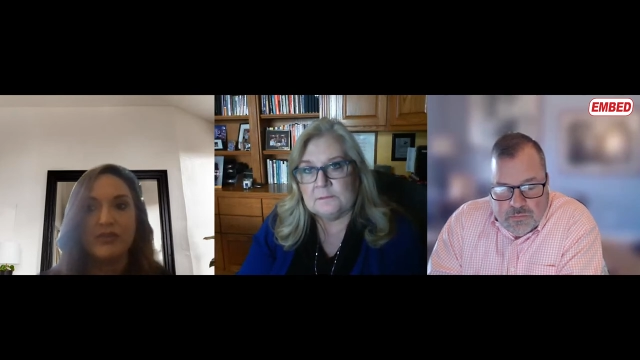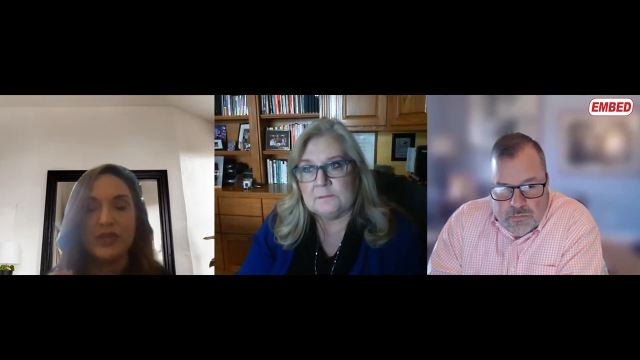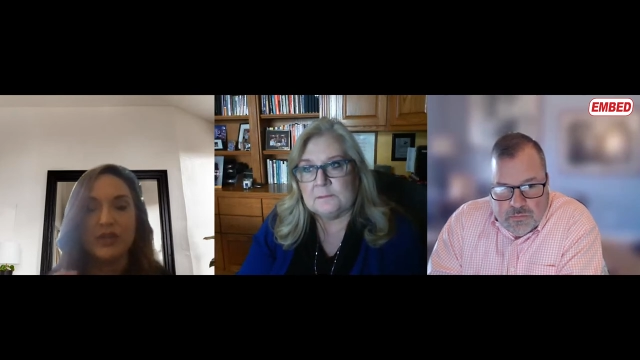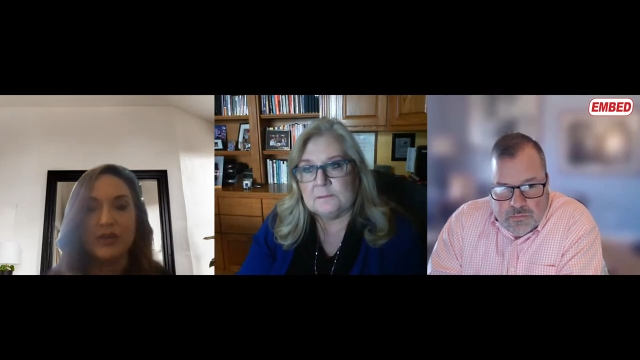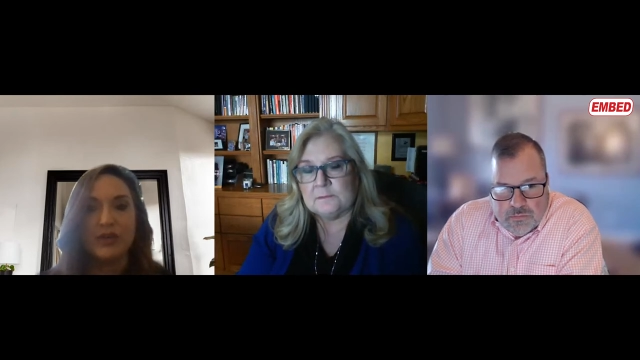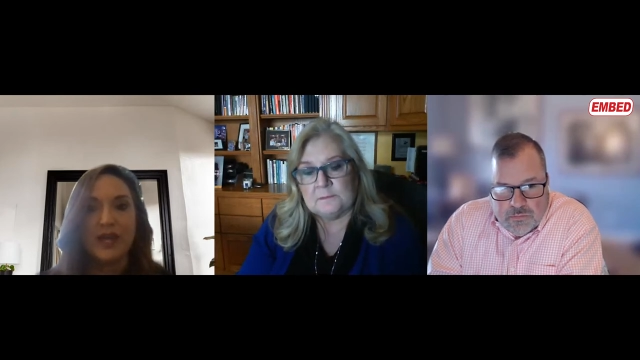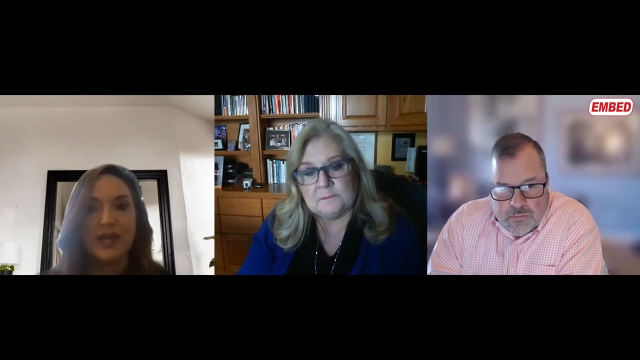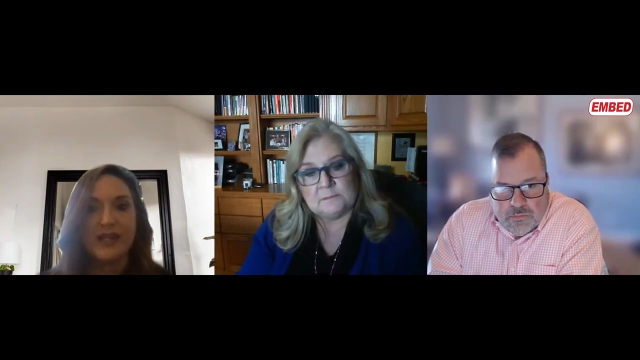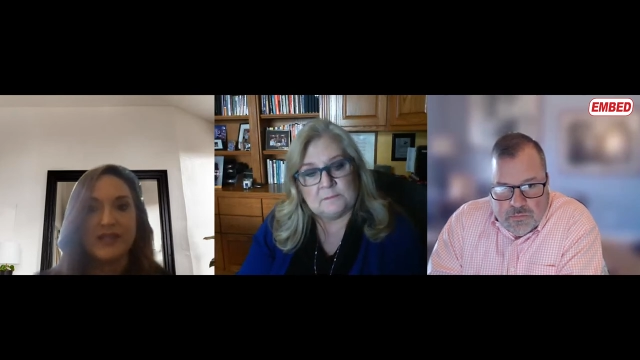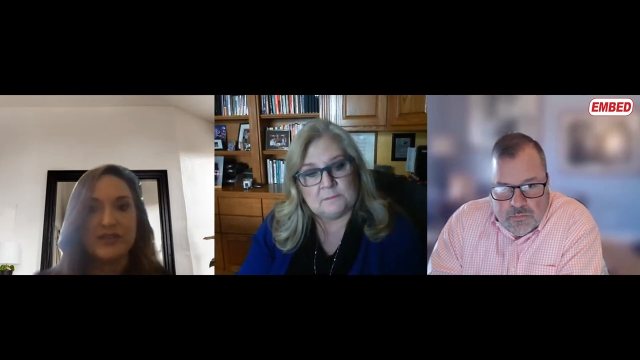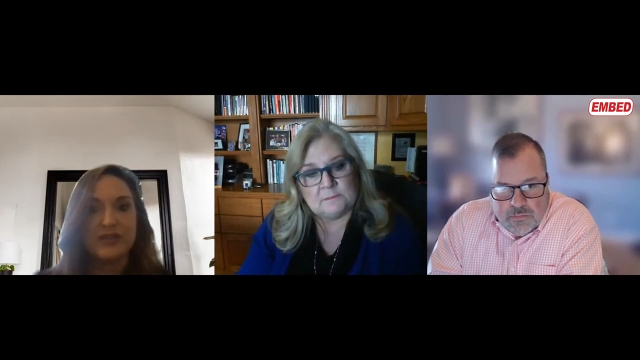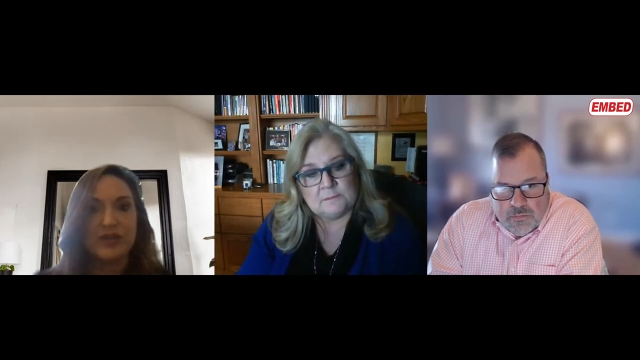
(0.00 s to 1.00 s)
Speaker 1: you know,
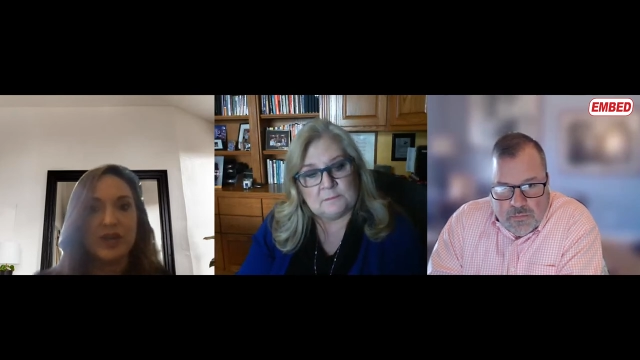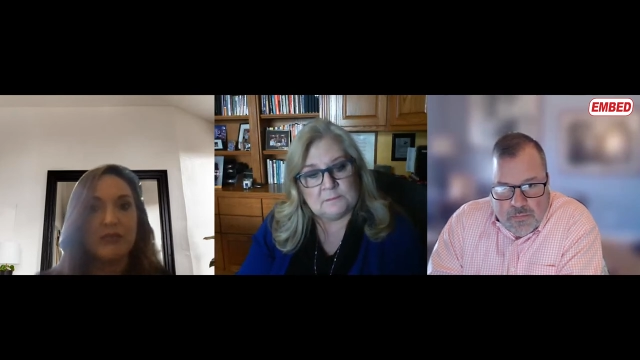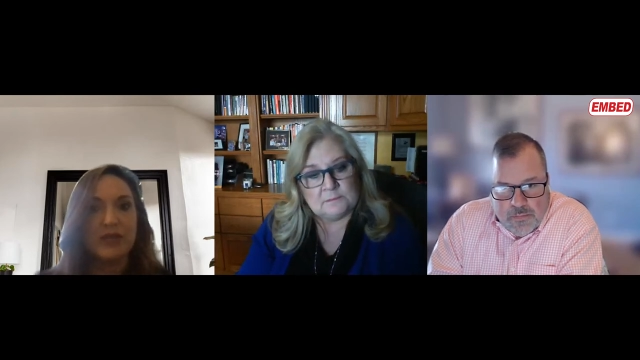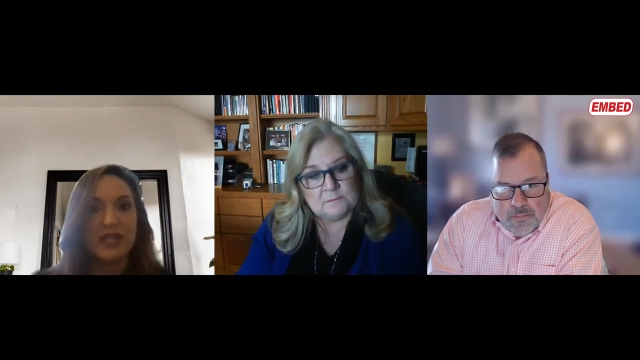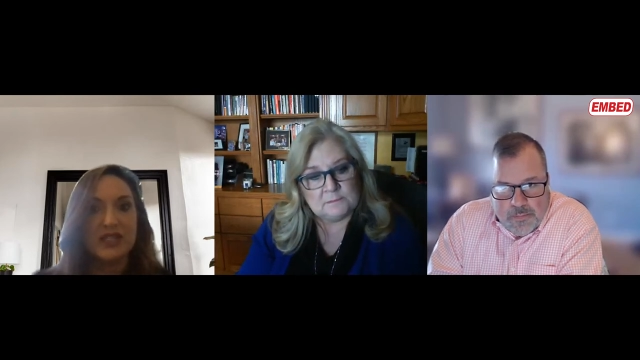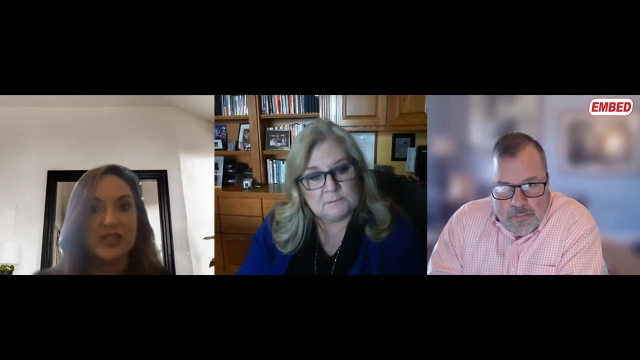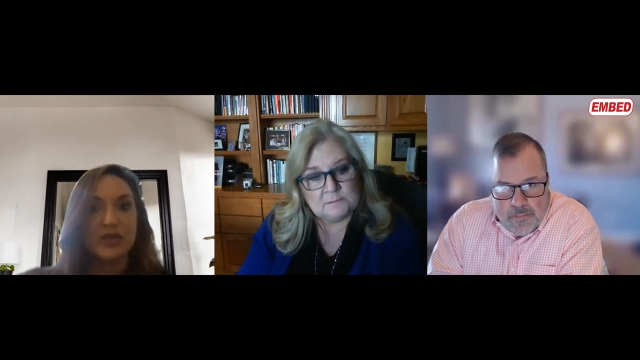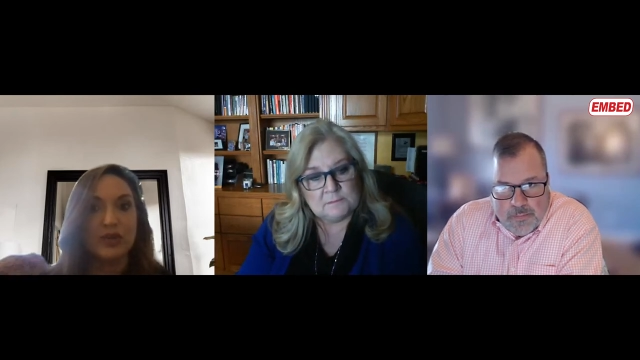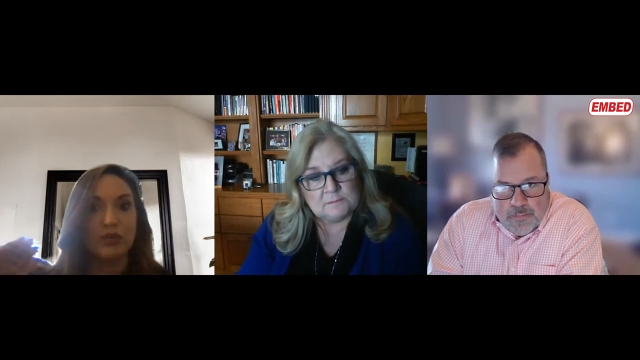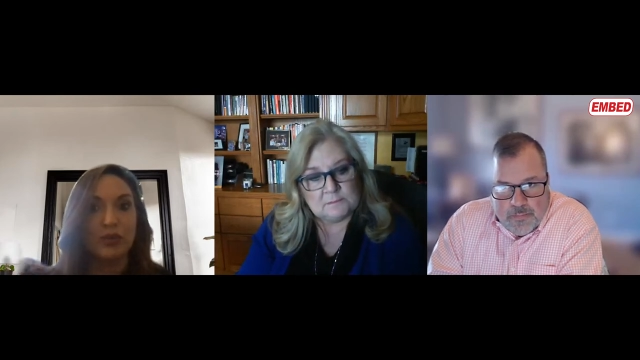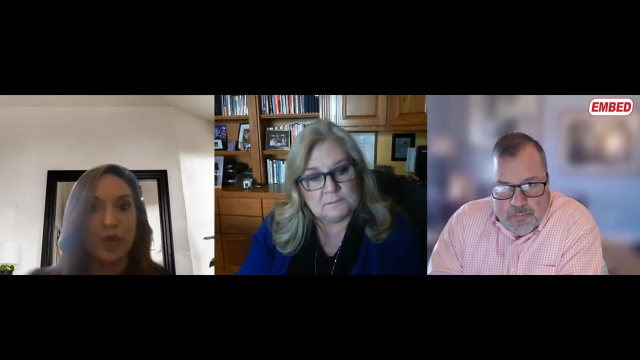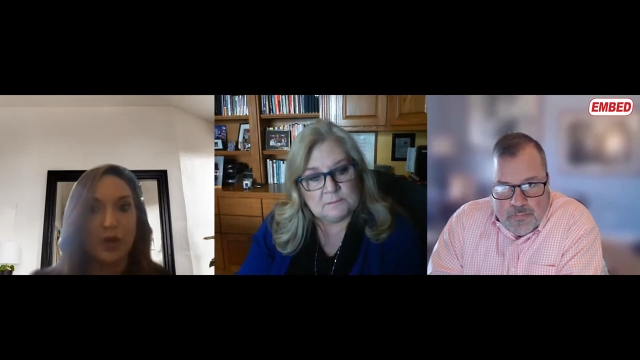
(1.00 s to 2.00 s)
as your company is
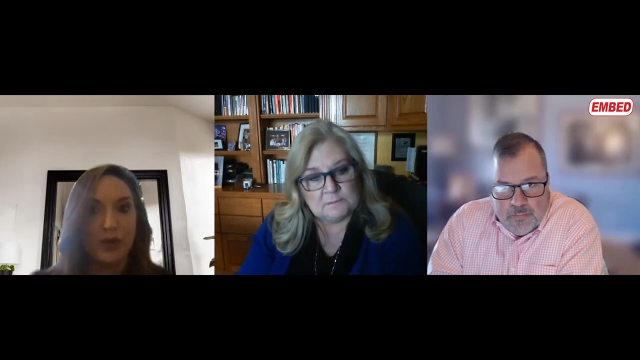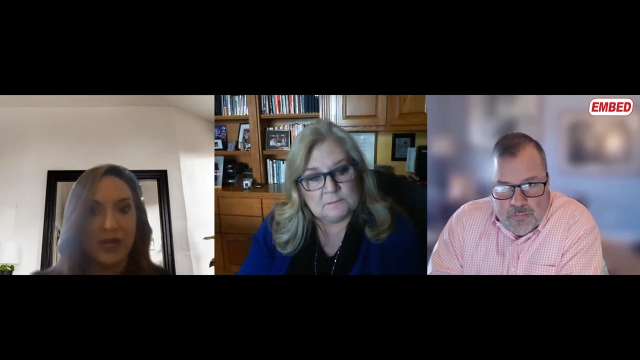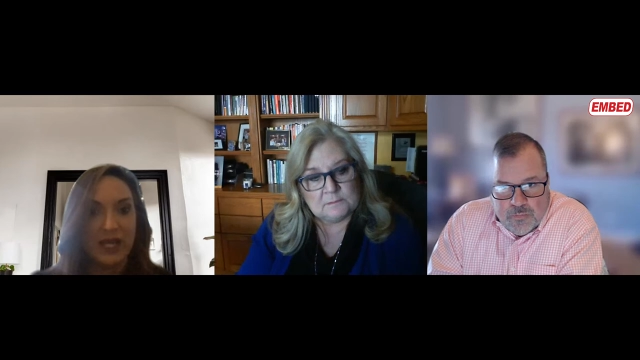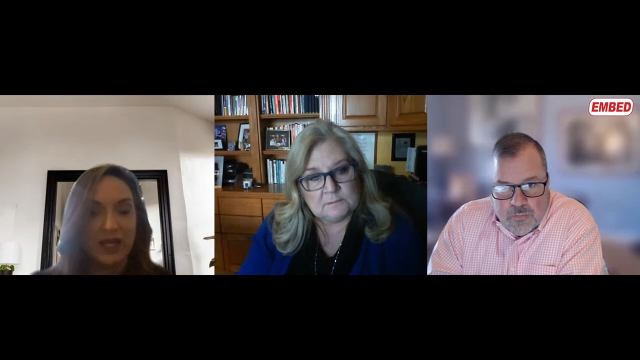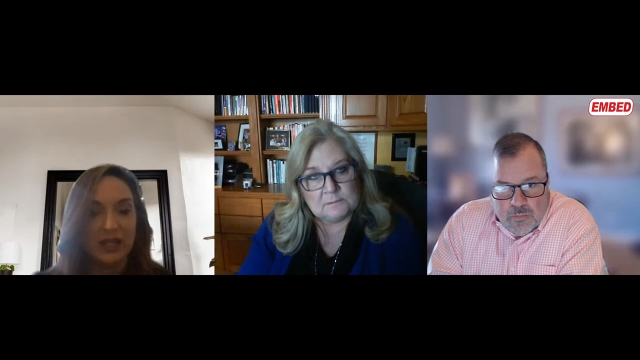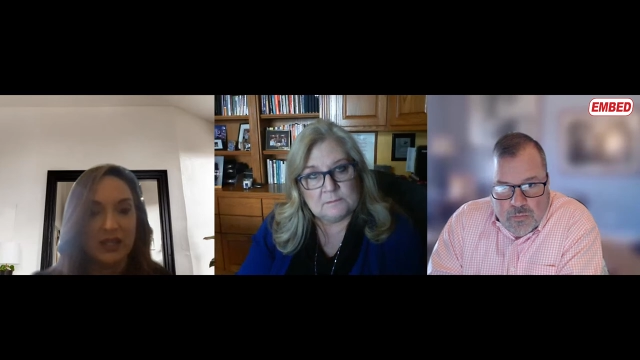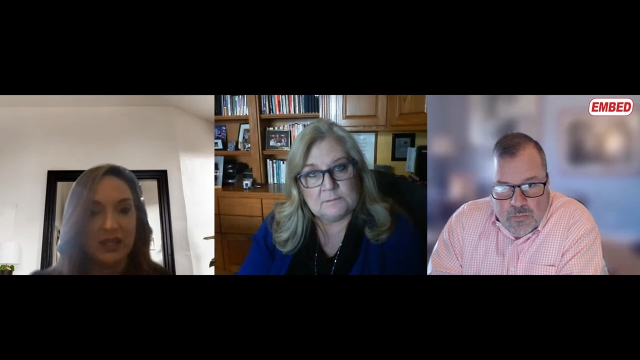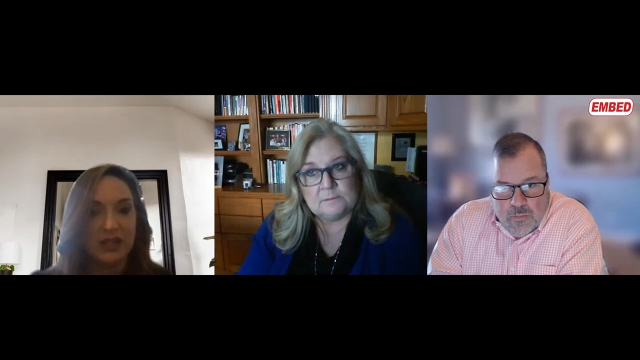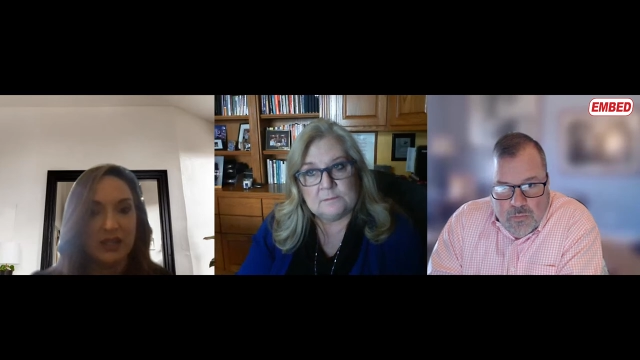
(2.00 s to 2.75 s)
growing?